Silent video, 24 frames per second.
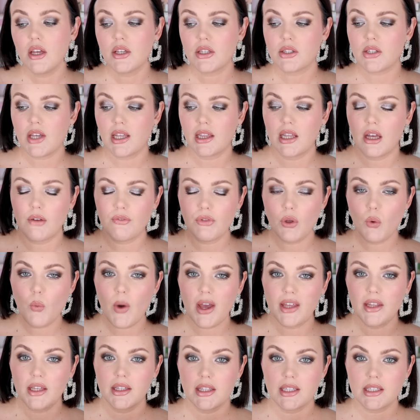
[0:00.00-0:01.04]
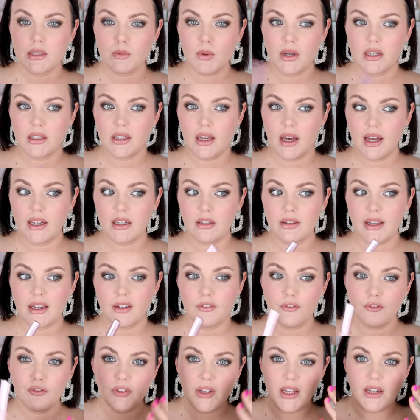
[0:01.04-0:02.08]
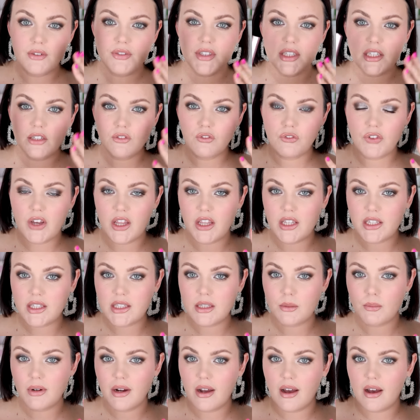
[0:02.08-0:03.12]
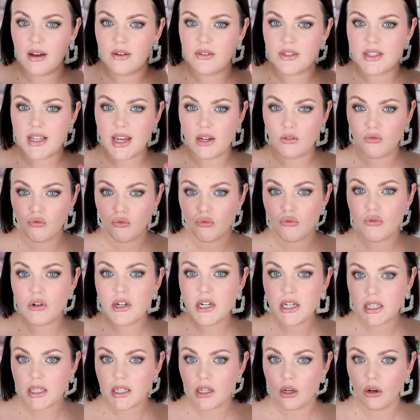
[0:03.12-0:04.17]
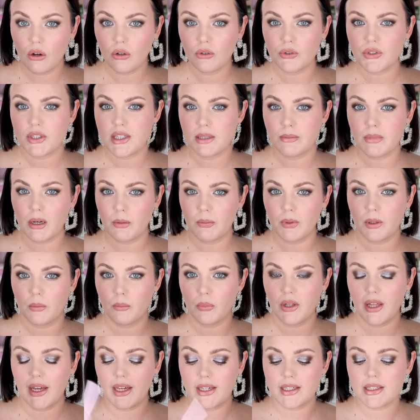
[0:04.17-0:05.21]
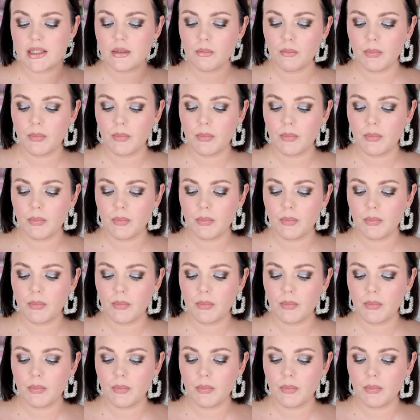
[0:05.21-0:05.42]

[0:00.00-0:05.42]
So I love the way that this one kind of like fluffs and feathers the brows and really holds them up in place,